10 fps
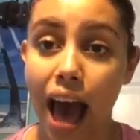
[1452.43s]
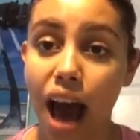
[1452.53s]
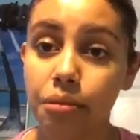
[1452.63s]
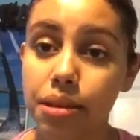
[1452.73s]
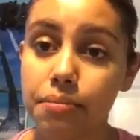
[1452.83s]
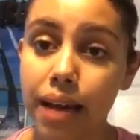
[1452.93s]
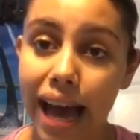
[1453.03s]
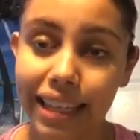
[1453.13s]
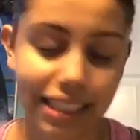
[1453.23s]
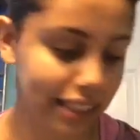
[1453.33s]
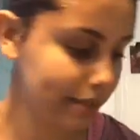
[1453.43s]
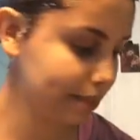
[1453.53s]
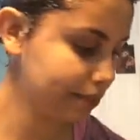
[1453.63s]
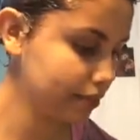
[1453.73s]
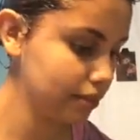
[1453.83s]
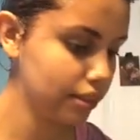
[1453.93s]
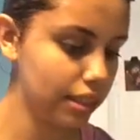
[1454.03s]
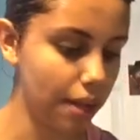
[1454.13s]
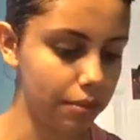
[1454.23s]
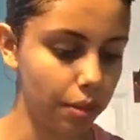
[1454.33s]
I'll be back.
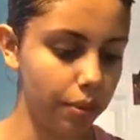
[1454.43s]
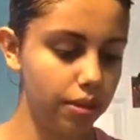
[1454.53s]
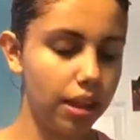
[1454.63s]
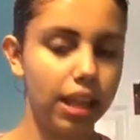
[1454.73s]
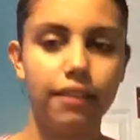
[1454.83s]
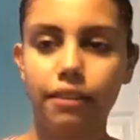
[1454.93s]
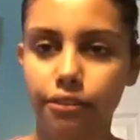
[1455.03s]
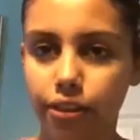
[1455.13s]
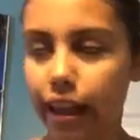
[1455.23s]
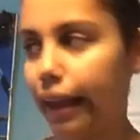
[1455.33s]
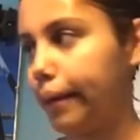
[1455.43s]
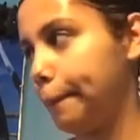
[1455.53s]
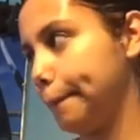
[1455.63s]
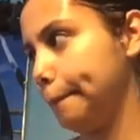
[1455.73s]
I'm supposed to leave it for like